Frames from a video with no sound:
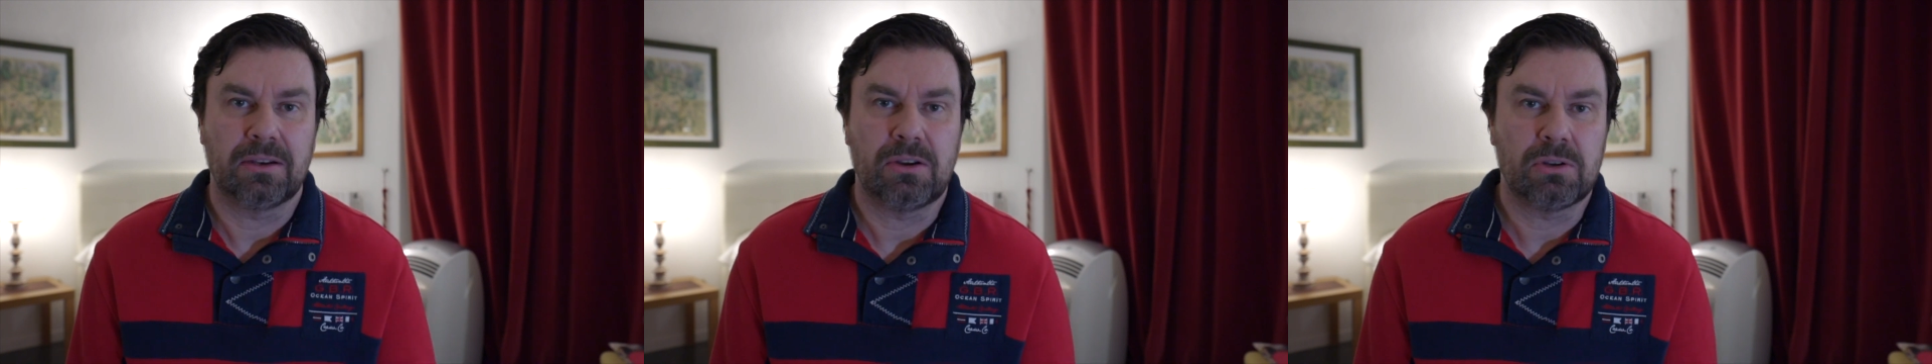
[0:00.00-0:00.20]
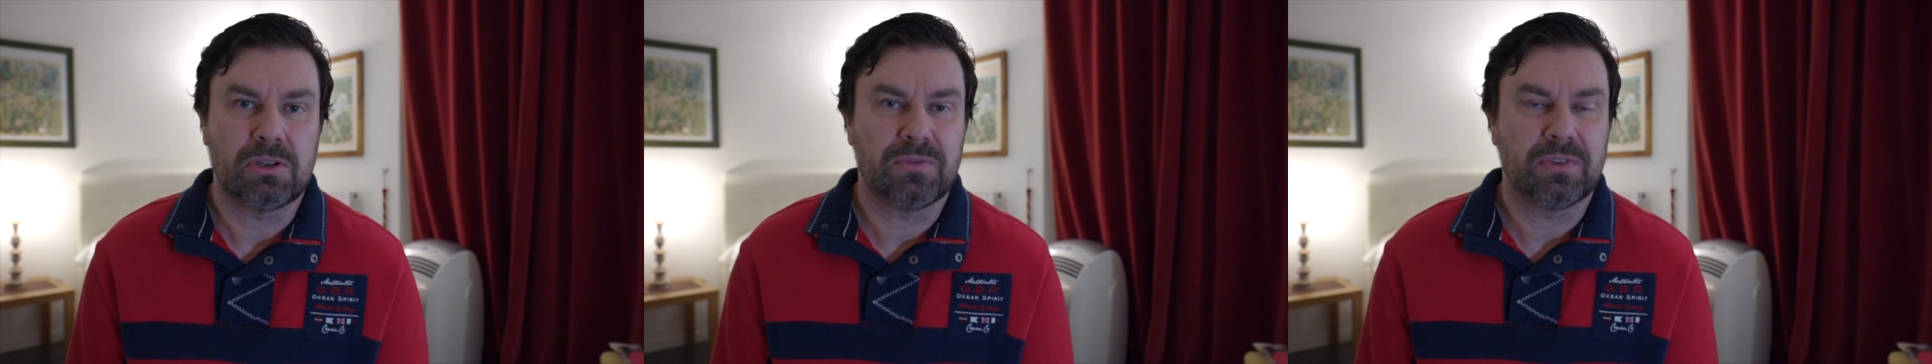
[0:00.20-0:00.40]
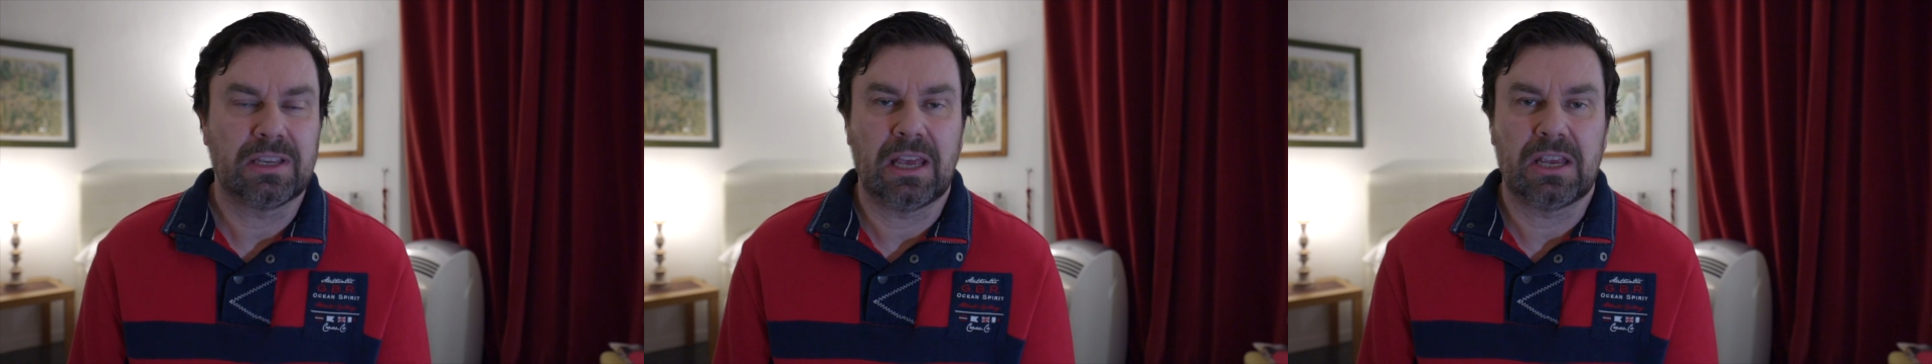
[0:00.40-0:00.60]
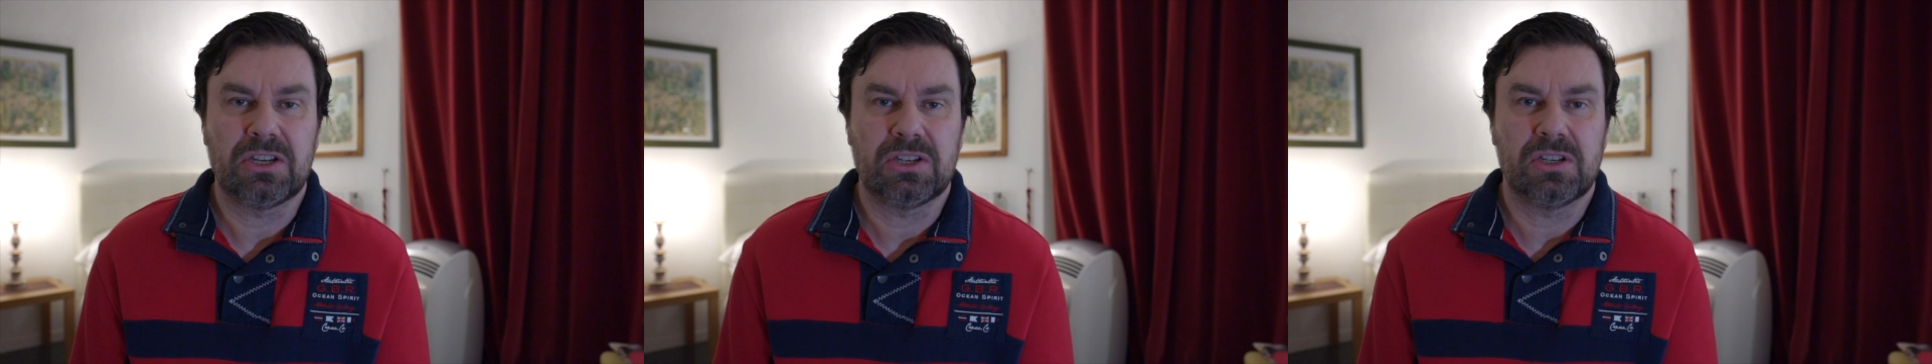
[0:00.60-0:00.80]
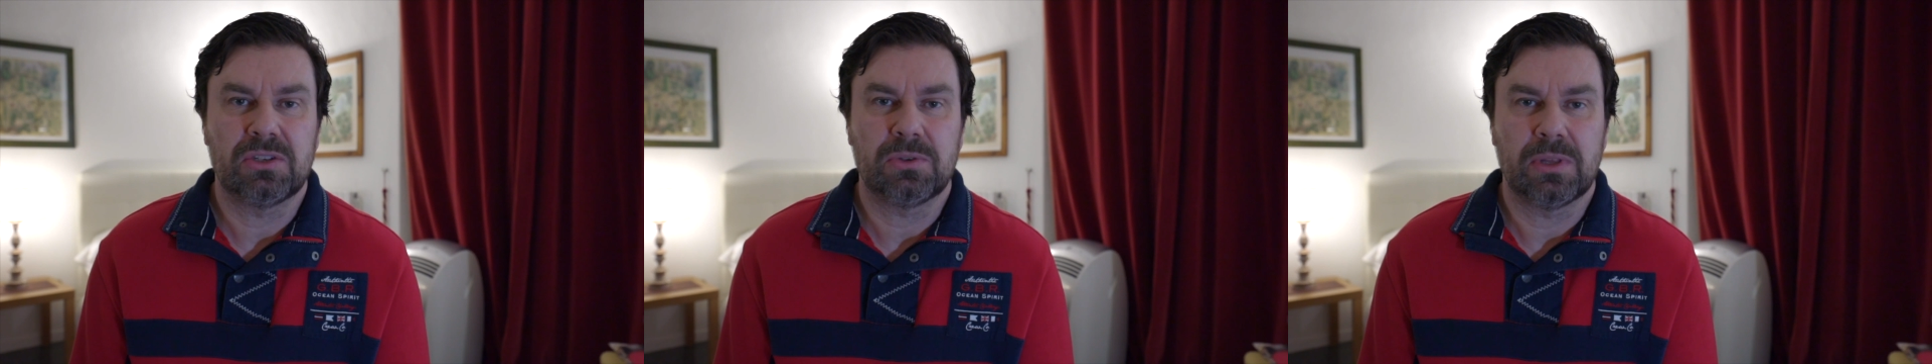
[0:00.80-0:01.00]

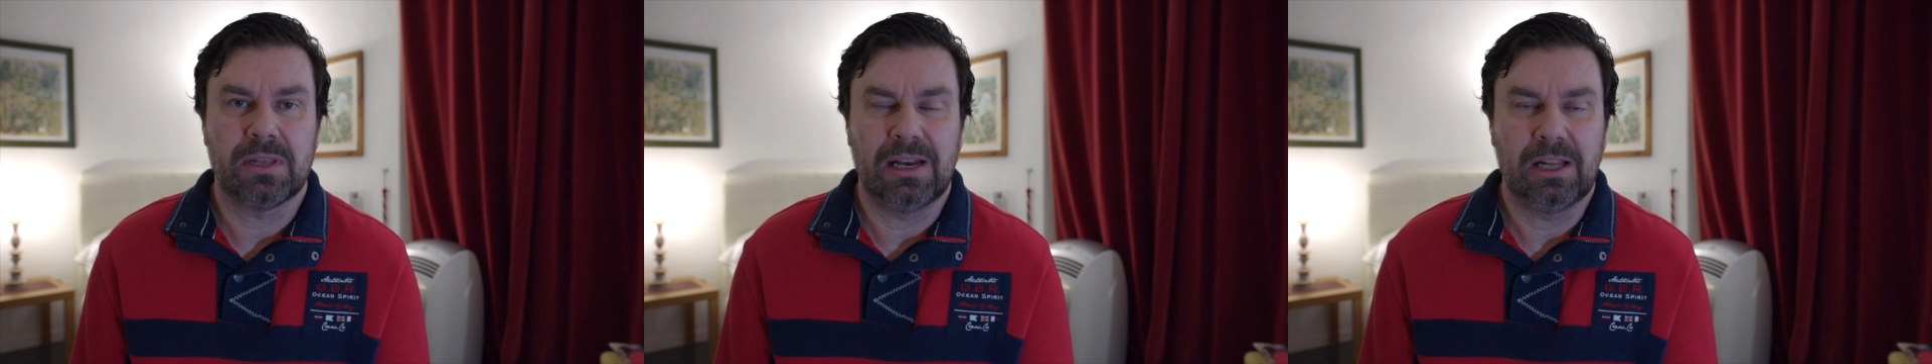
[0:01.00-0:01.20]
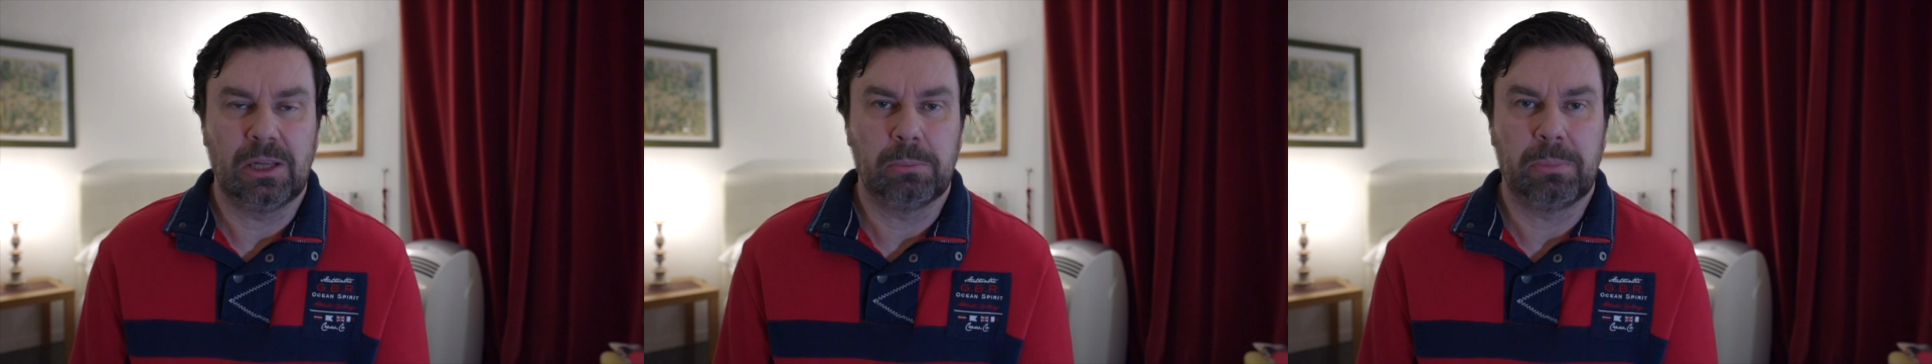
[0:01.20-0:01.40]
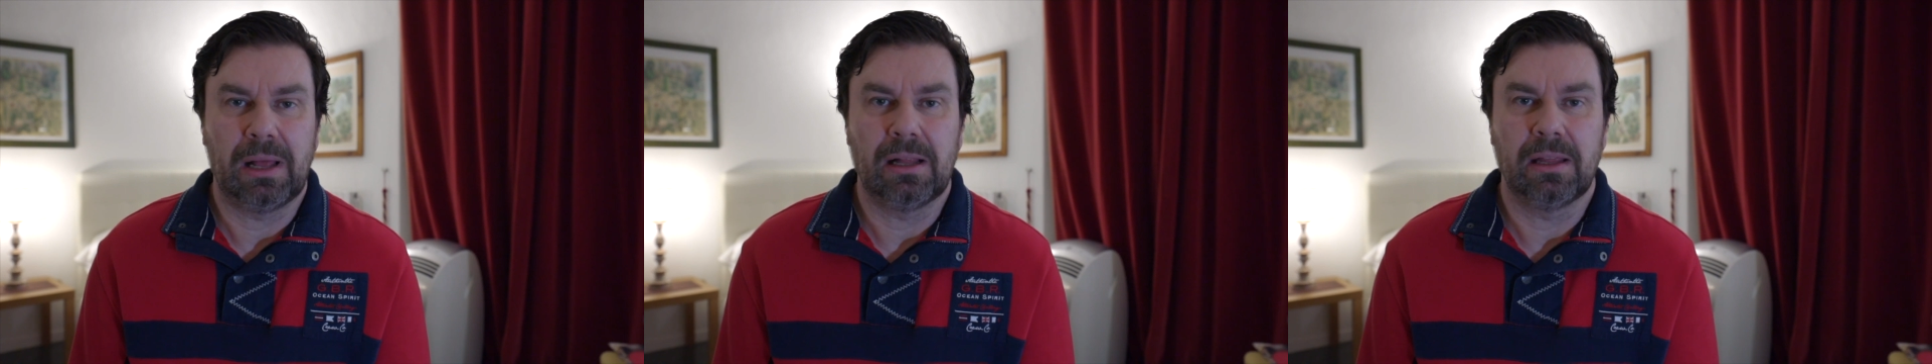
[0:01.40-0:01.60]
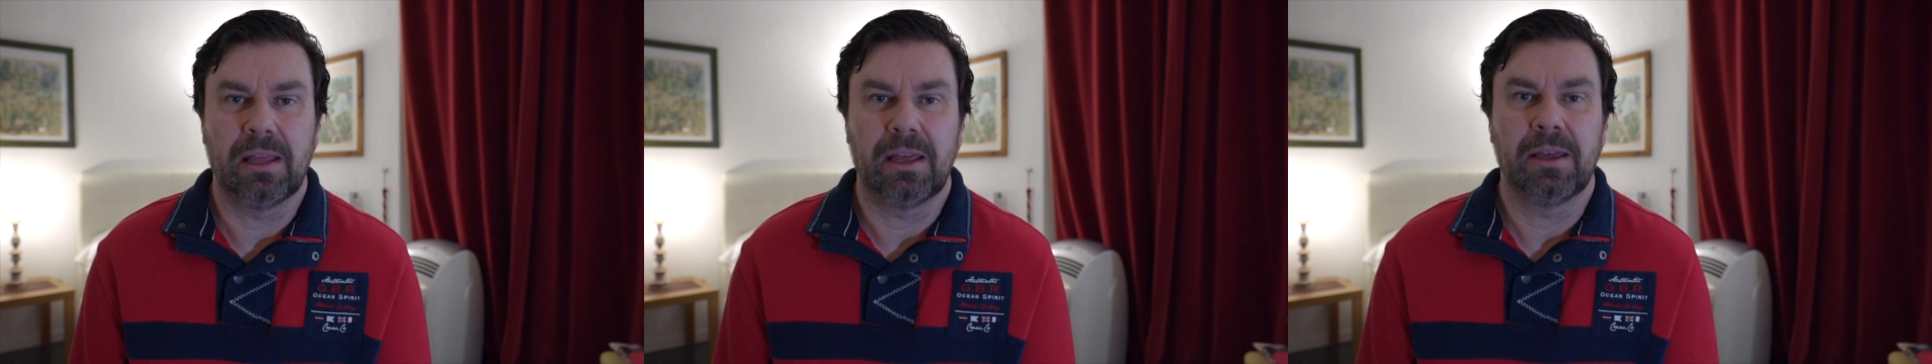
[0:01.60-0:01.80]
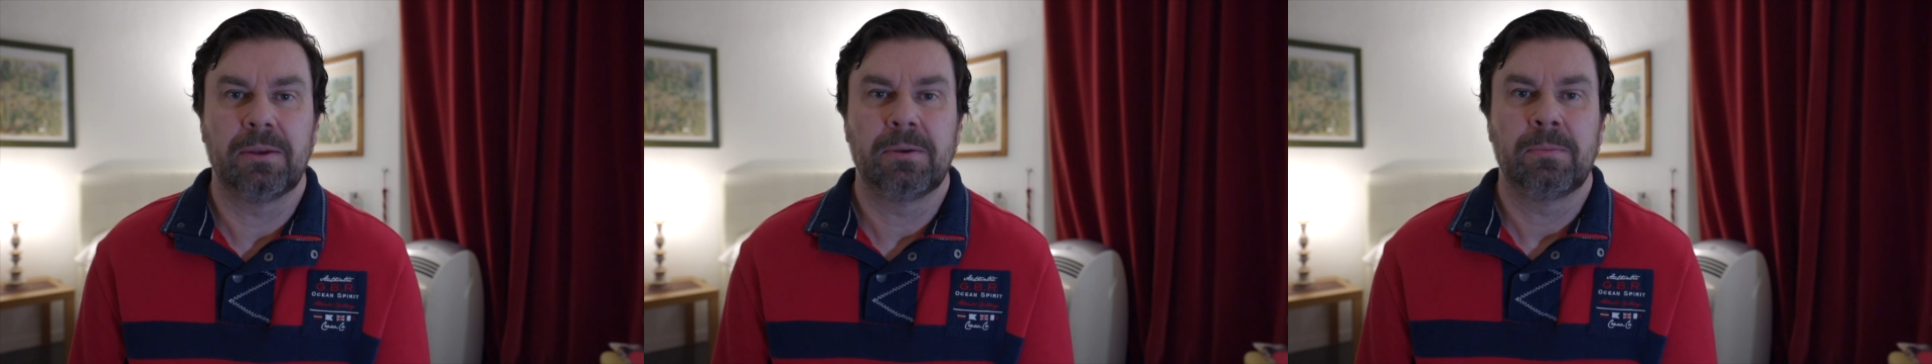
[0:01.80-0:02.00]
notifications, the little bell
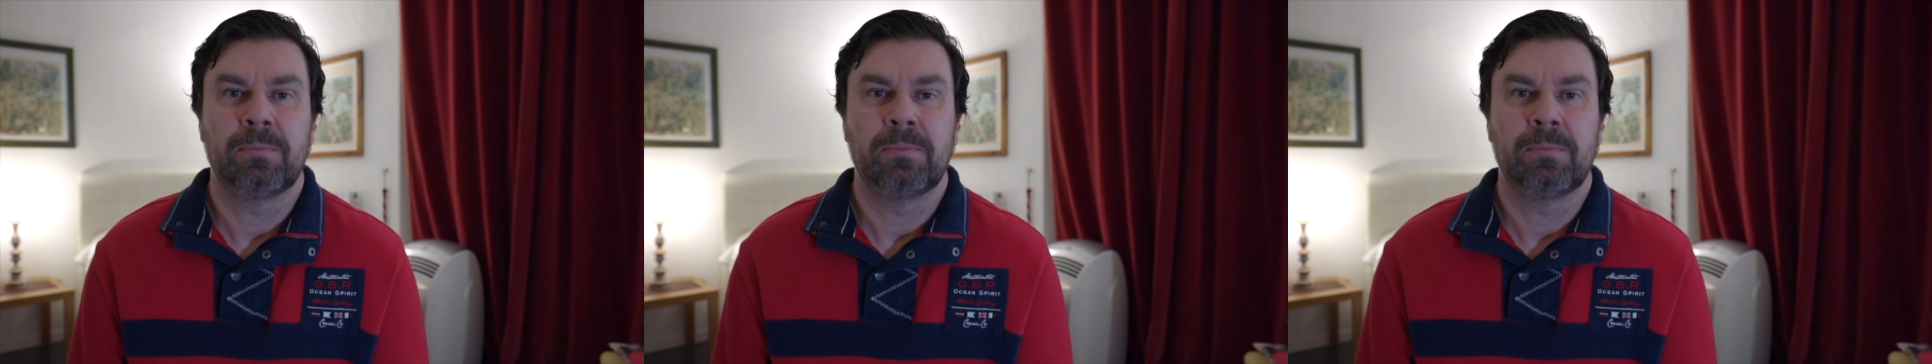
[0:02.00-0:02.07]
there,